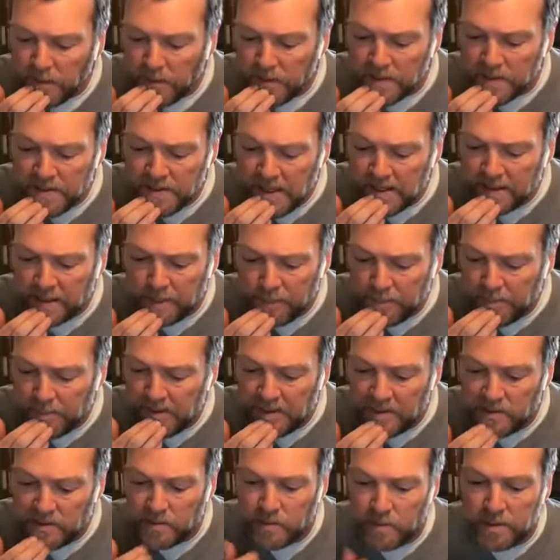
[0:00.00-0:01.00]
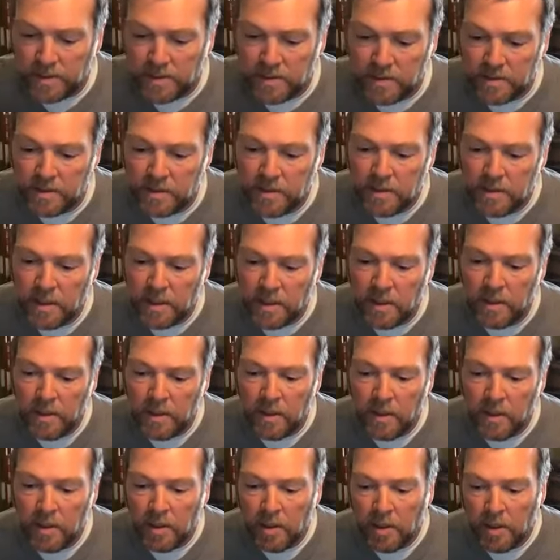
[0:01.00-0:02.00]
The second piece was
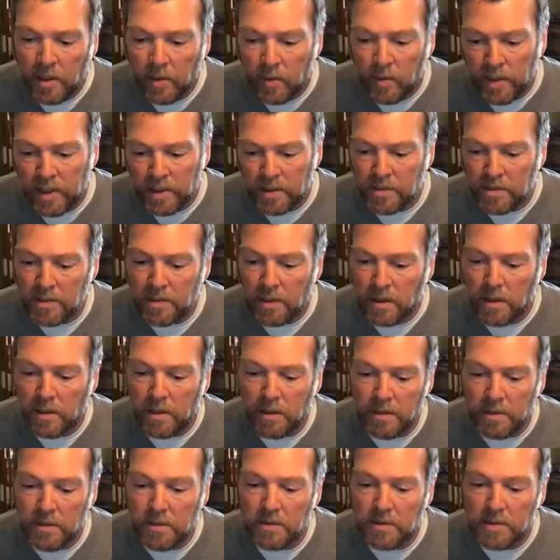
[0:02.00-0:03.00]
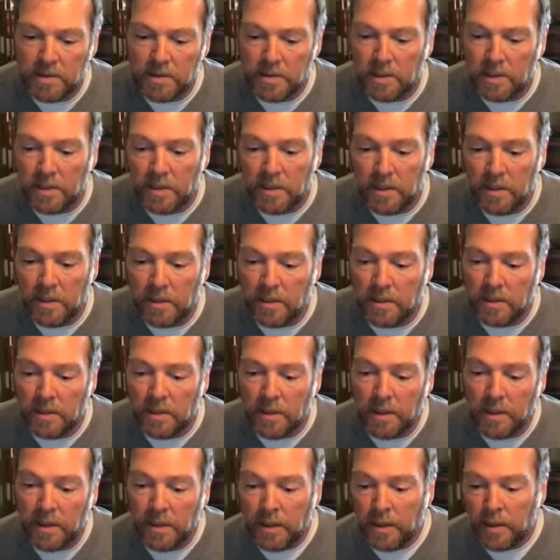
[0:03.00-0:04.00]
we had started to see
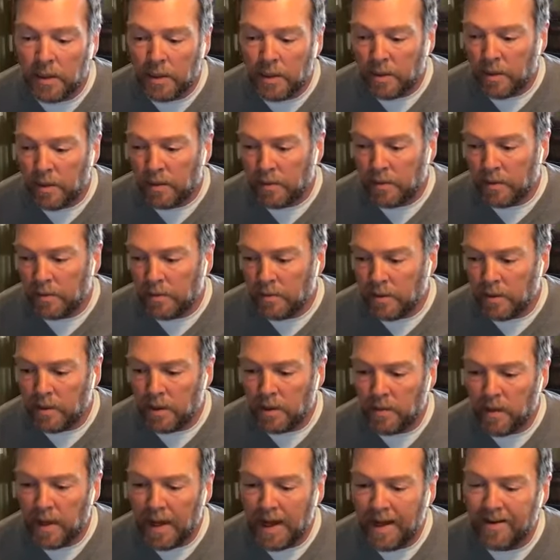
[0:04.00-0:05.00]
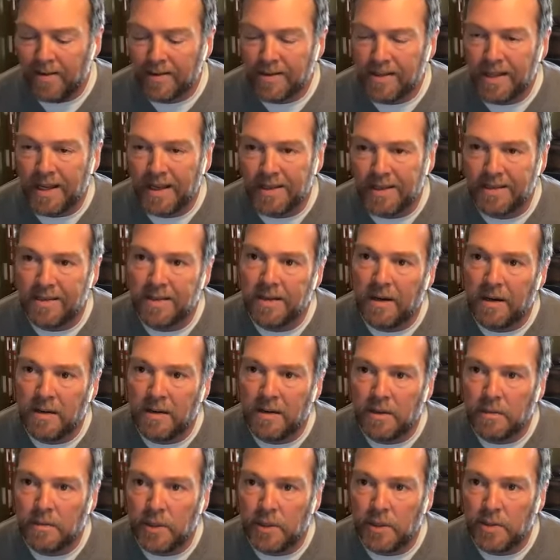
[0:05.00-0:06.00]
you know the outsized
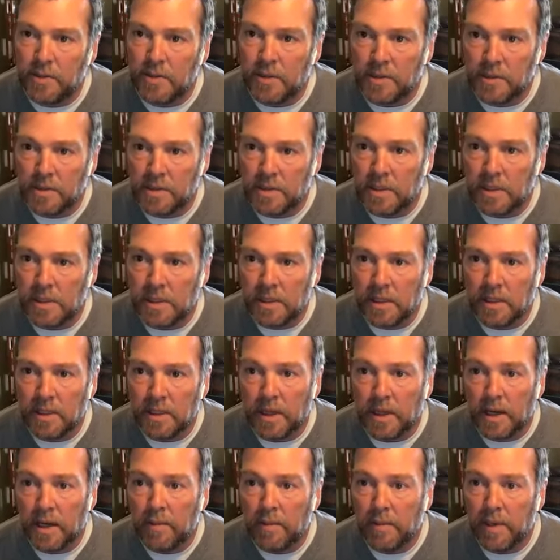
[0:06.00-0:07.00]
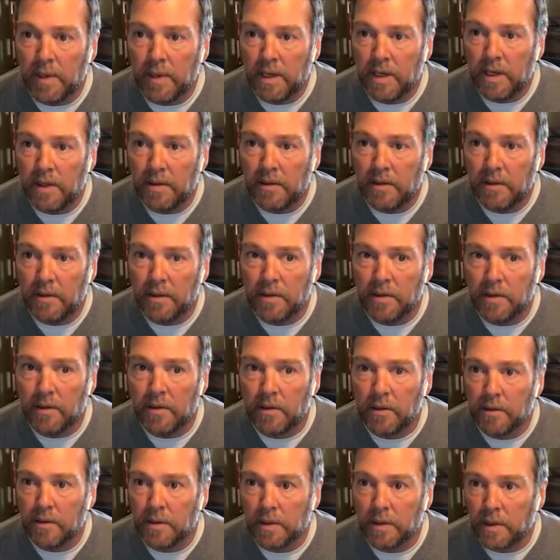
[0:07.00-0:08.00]
contributions that he and I made in the
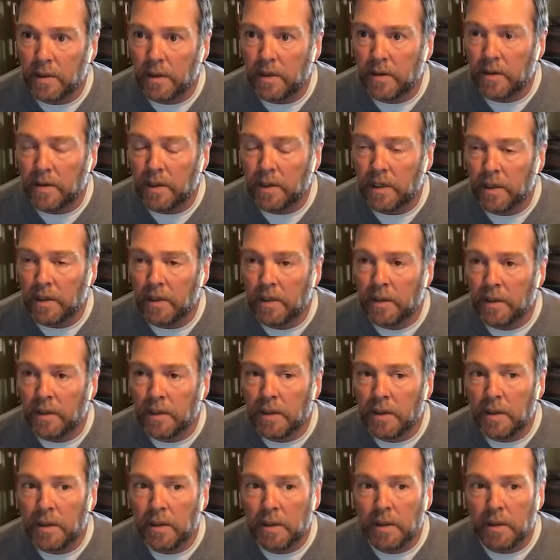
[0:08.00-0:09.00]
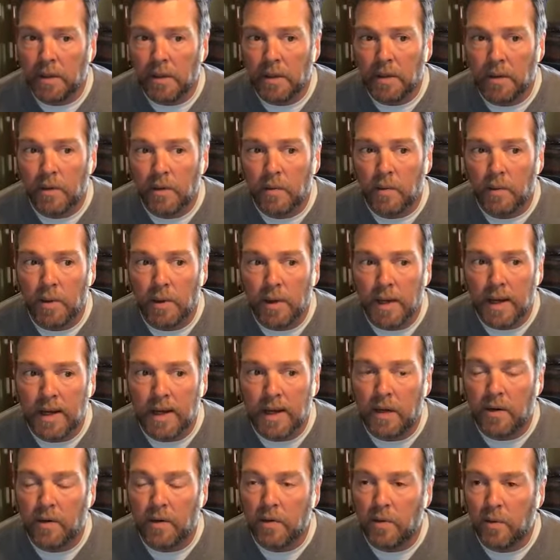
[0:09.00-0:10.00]
early going were
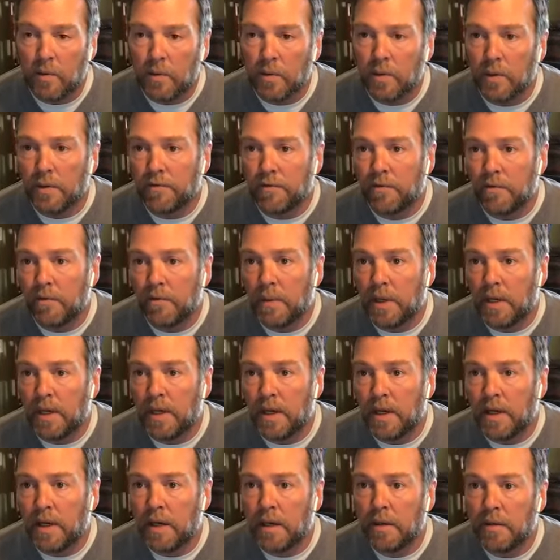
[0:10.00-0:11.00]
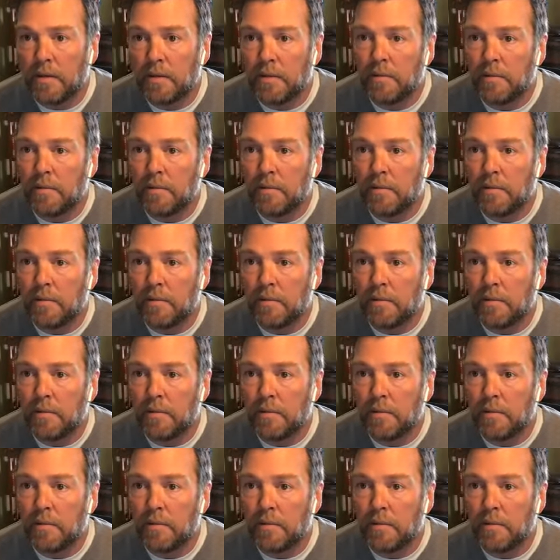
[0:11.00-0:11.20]
now dwarfed by